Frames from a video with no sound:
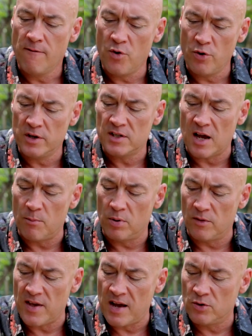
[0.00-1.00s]
For
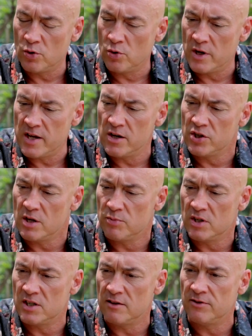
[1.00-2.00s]
example, the Outdoor
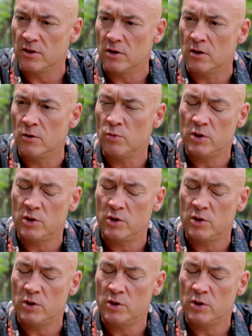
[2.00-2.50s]
Leadership Certificate,